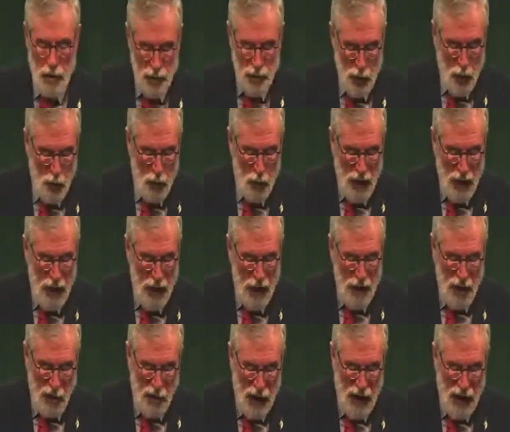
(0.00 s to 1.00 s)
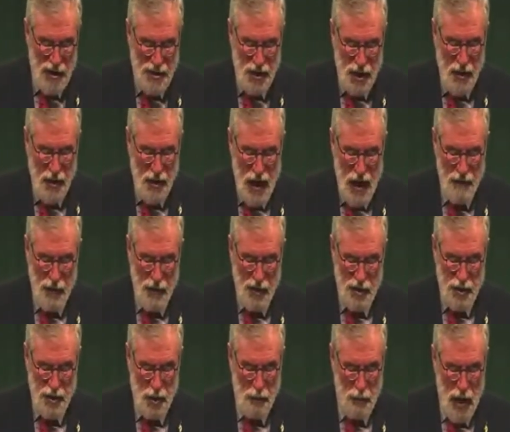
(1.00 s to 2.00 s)
So we increased our efforts
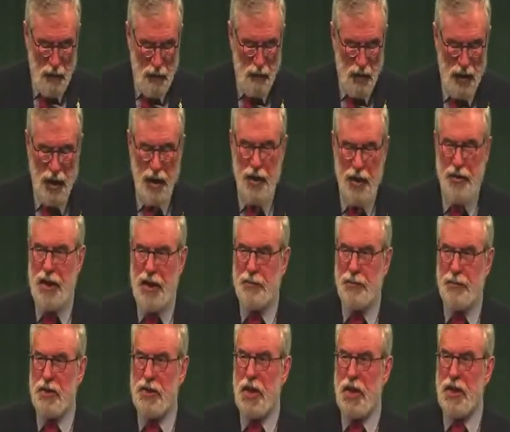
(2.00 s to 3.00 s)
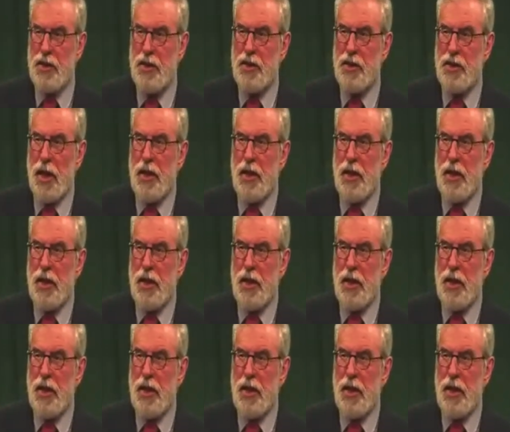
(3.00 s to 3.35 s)
to promulgate these positions,